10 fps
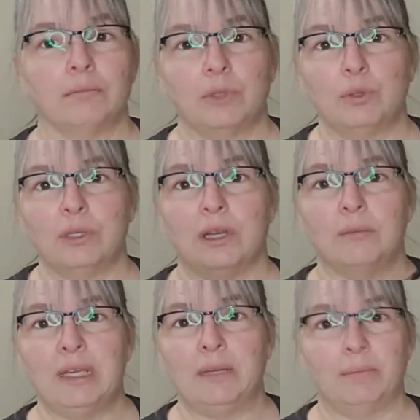You tell
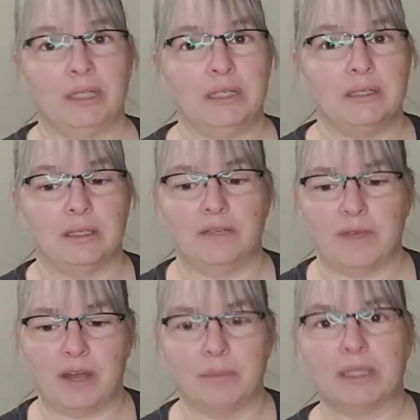me, please leave
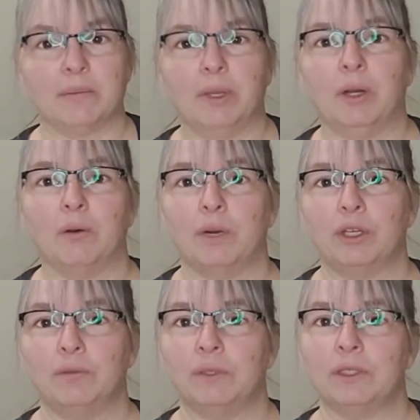comments below
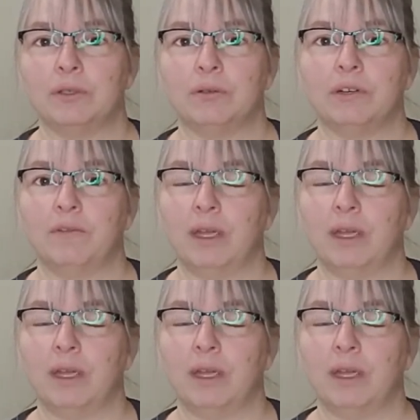what you would do